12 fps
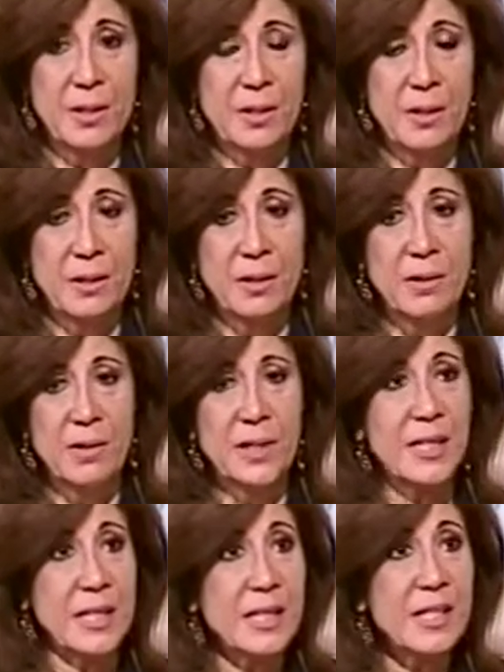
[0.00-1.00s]
uh,
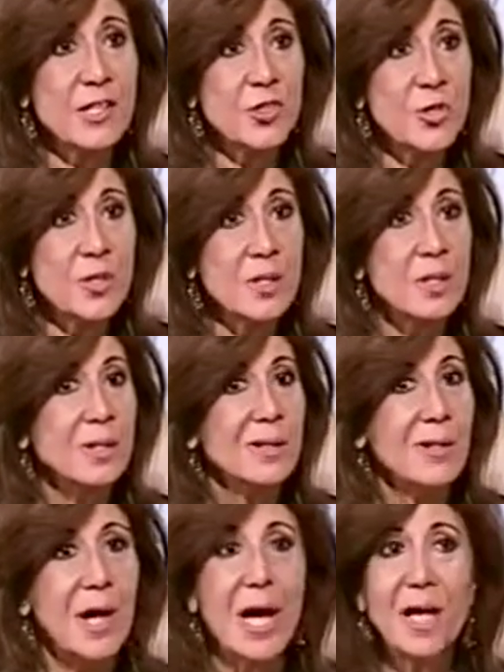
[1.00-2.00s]
in English,
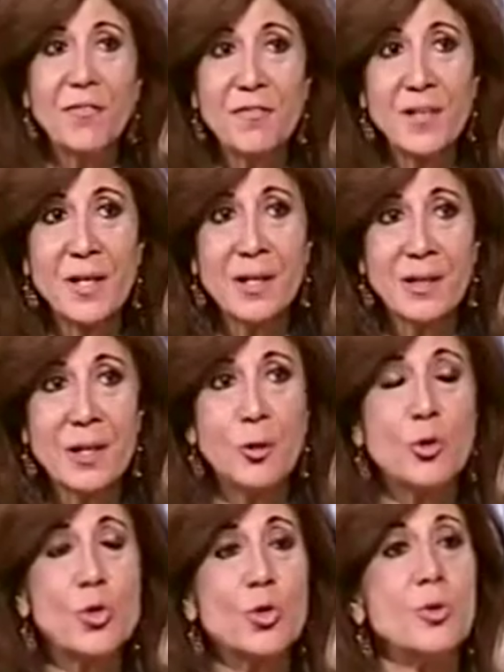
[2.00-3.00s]
I feel
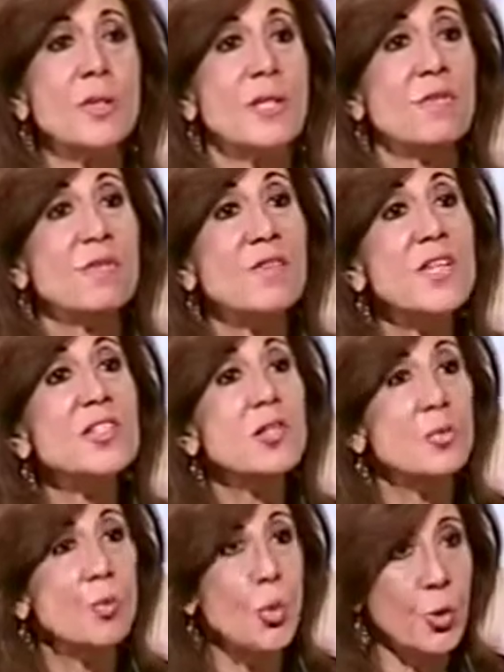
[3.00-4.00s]
that we should
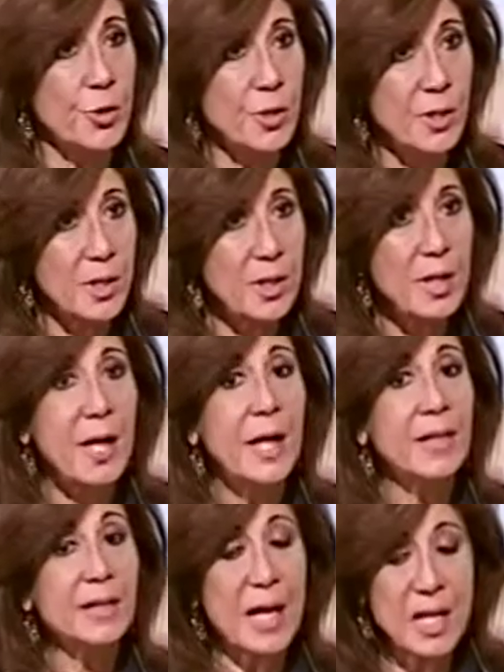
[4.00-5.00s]
invest more
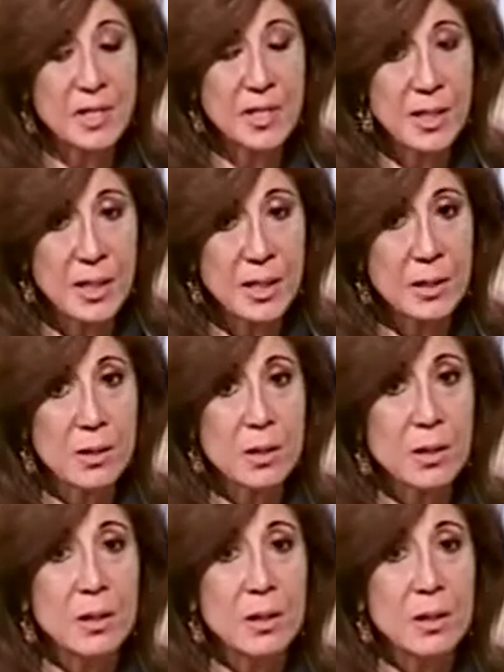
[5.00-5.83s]
and asking